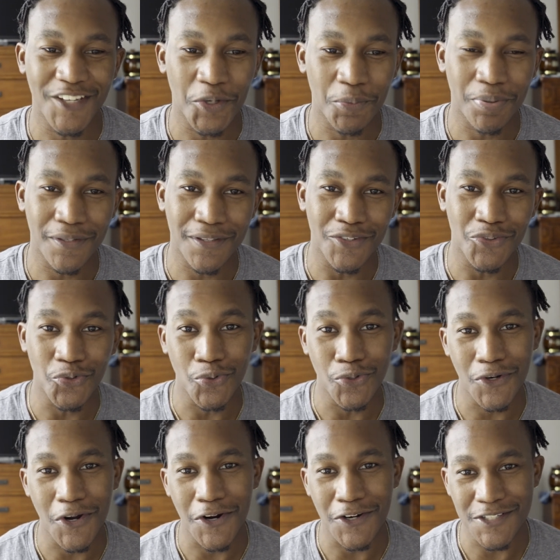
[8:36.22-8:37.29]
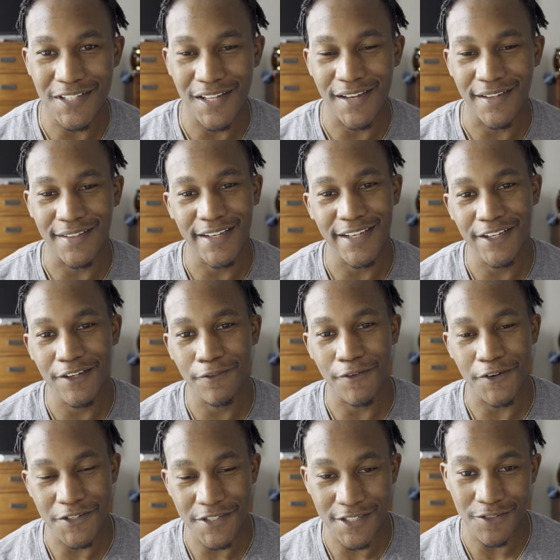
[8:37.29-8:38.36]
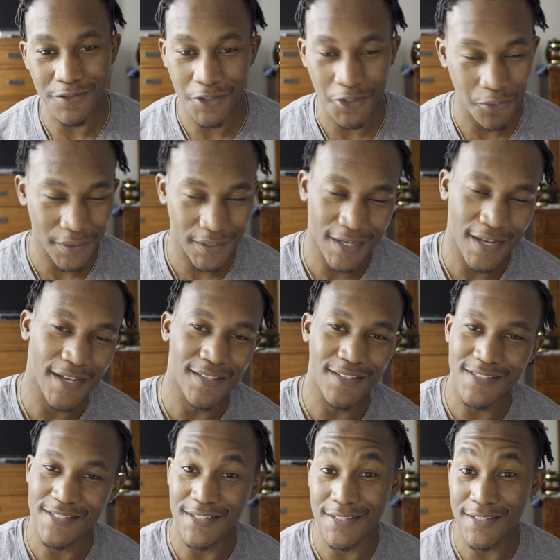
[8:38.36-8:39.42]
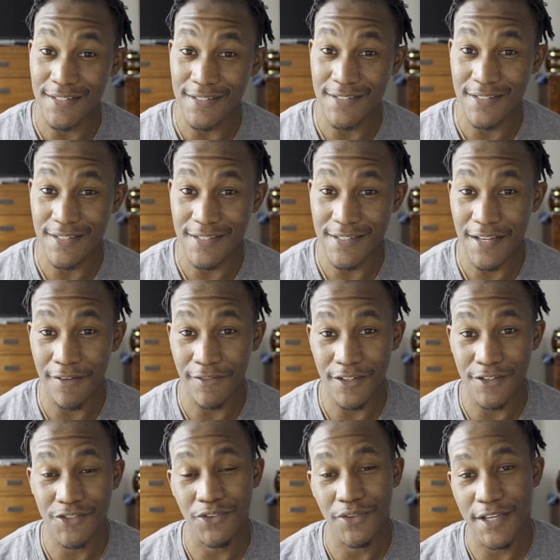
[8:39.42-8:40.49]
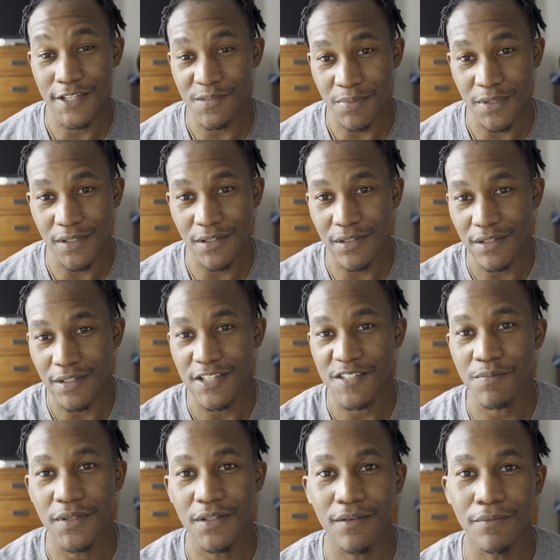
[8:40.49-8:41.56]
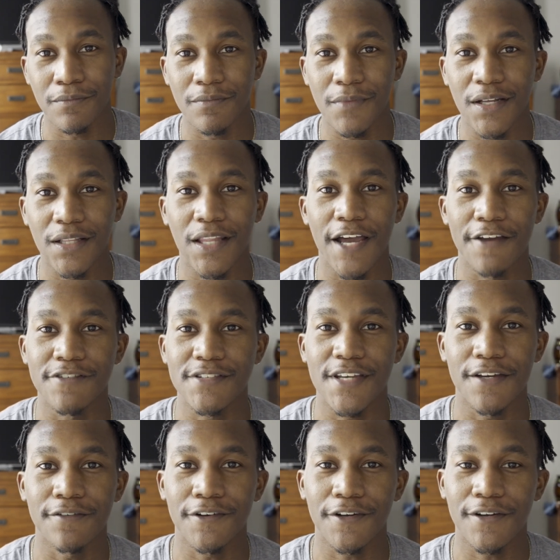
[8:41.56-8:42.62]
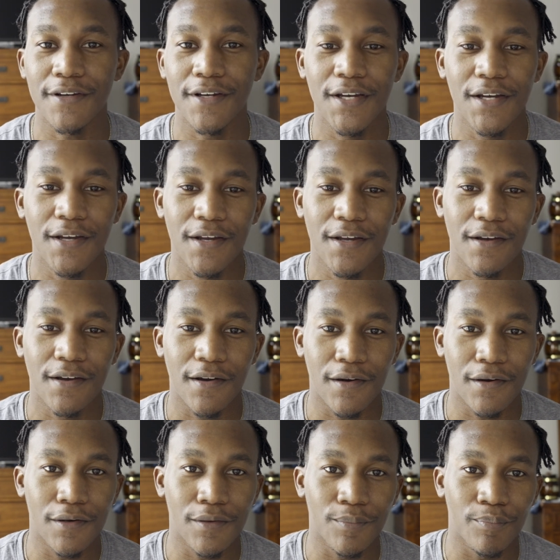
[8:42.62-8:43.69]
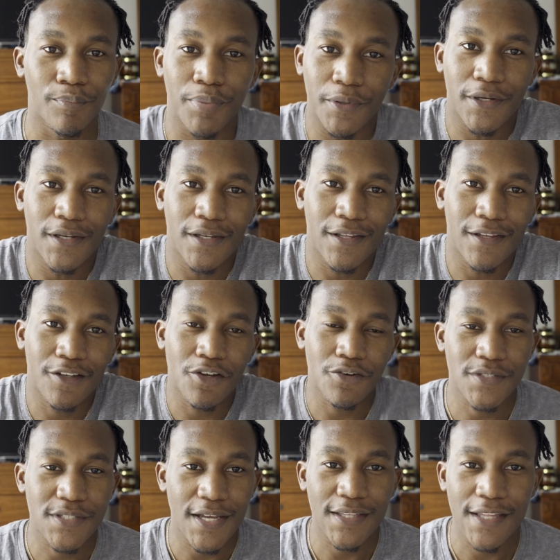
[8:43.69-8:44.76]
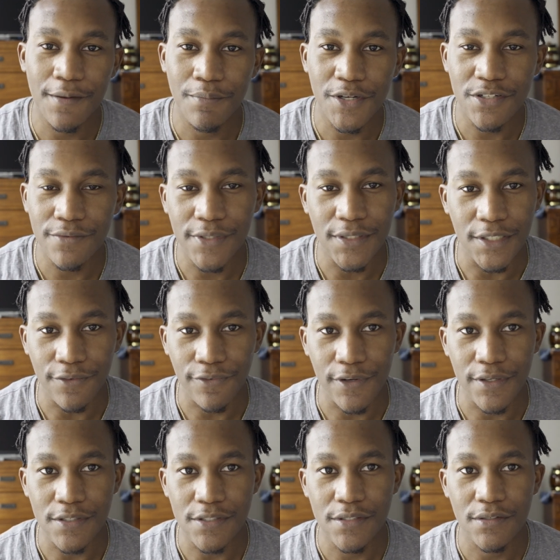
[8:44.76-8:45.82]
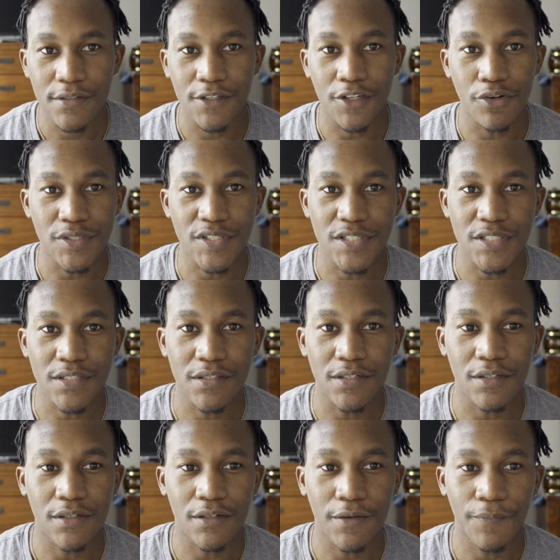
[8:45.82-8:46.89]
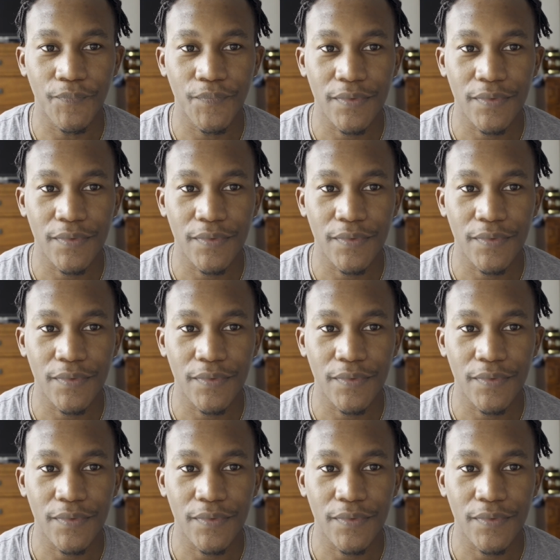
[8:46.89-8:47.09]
put the dual card slot in here versus what they had in the Z6 and Z7. So that's been a lifesaver. But it's not that much of a difference. It's just an